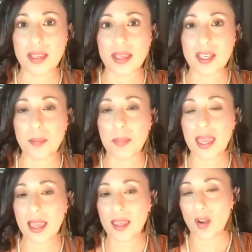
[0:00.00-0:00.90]
to
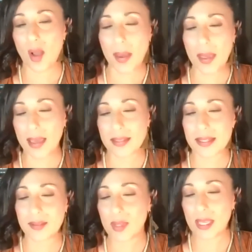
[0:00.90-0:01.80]
me, you know, I say
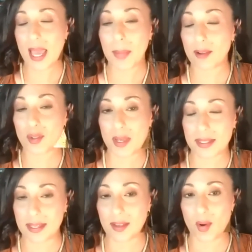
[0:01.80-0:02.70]
it's really not about
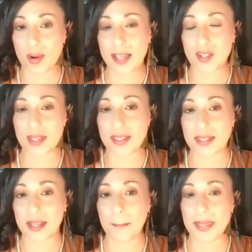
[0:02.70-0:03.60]
trusting or not
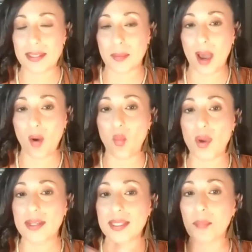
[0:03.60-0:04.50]
trusting. It's about
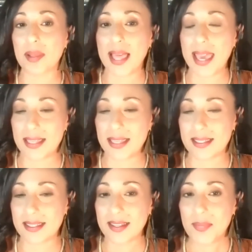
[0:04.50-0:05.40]
what is in place
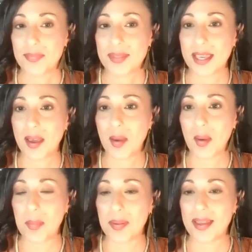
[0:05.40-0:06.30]
to
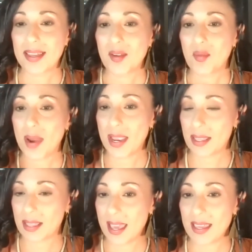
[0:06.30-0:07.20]
help
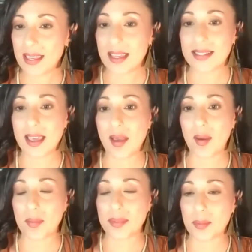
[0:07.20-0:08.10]
regulate and
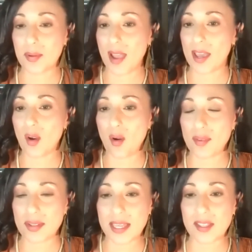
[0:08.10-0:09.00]
to provide
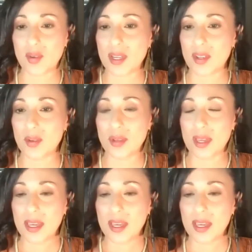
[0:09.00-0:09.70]
oversight. So can you